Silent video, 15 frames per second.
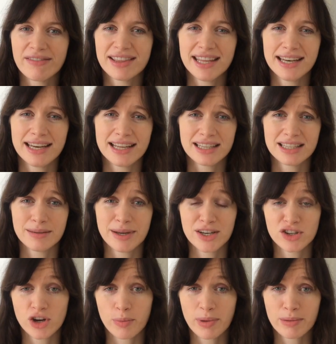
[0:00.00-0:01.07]
Everything needs to be in a
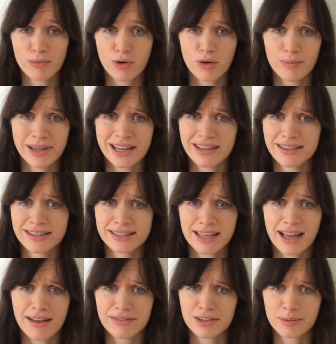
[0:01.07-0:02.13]
shopping mall, because
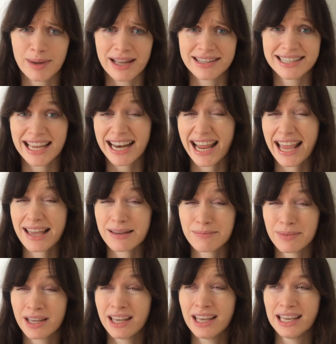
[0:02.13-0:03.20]
after about 10 a.m.
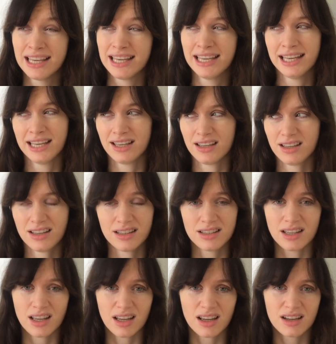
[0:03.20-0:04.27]
it's
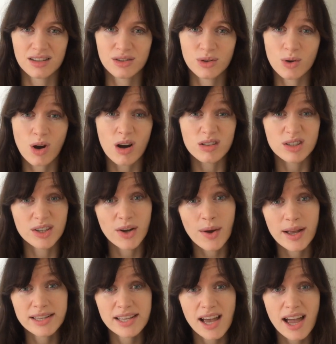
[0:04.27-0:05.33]
like too hot to go
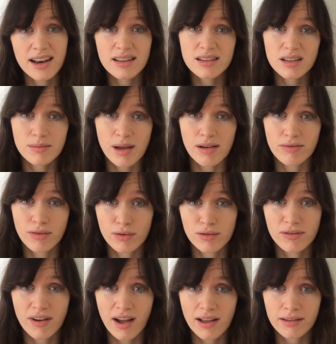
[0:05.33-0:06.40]
outside until about 4 or
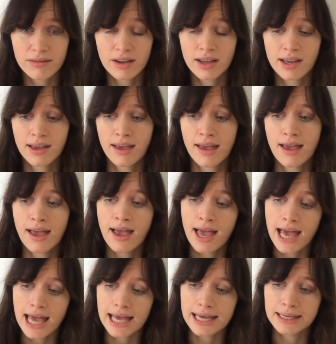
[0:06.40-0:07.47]

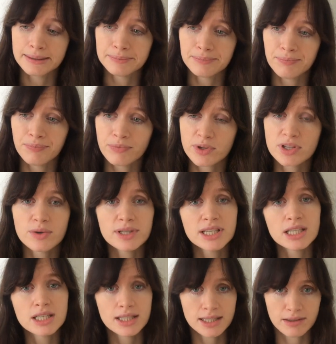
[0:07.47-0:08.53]
5. So it's
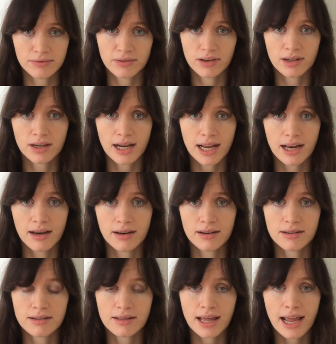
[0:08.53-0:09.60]
just different,
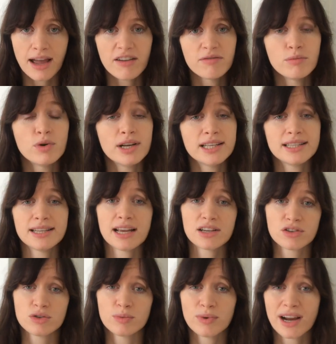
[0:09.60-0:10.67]
and they have more
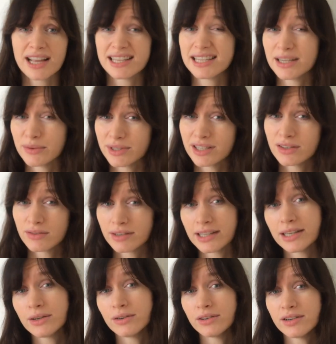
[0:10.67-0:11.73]
international brands here, which is
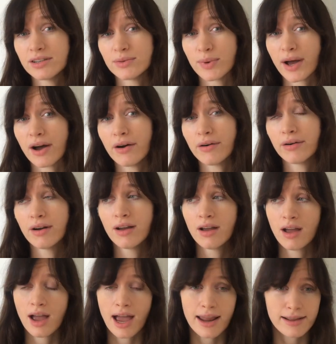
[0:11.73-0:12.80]
really good as well.
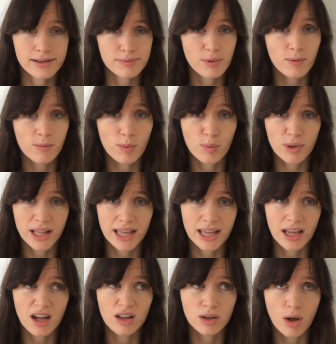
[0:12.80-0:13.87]
And it's
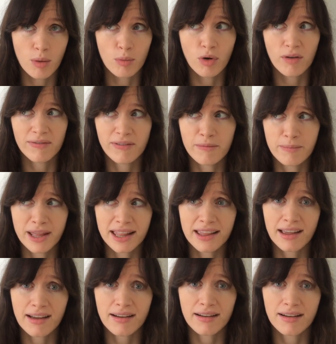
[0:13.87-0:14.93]
probably a lot more
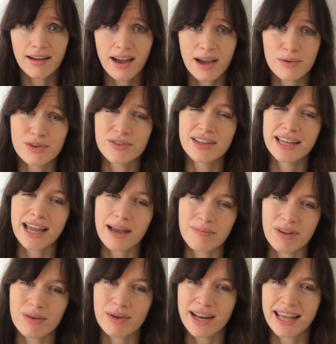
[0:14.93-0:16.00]
familiar. I was really
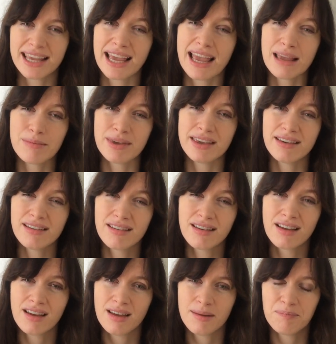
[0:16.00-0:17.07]
happy when I came here
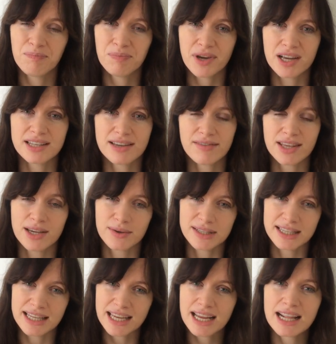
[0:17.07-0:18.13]
because everything was
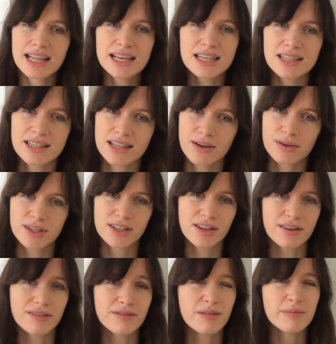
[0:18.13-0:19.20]
in English and there was a
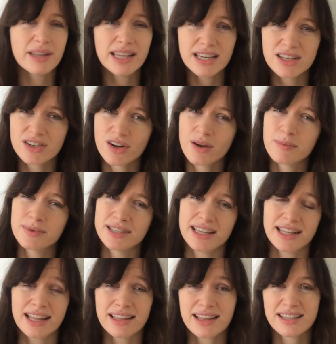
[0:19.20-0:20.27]
lot of familiar shops,
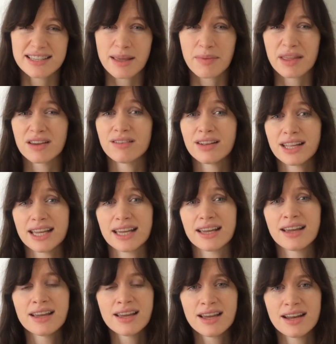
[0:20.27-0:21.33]
and that there's something really
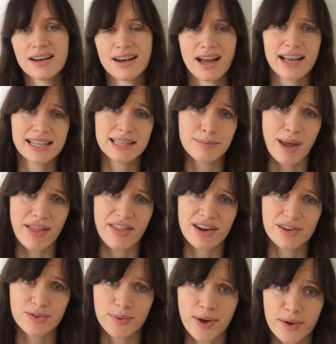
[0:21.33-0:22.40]
nice about that
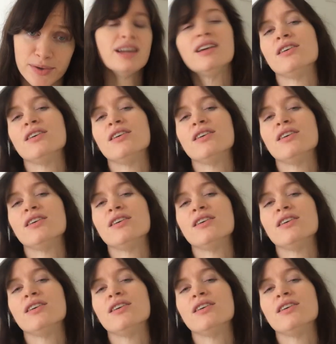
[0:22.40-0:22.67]
as well.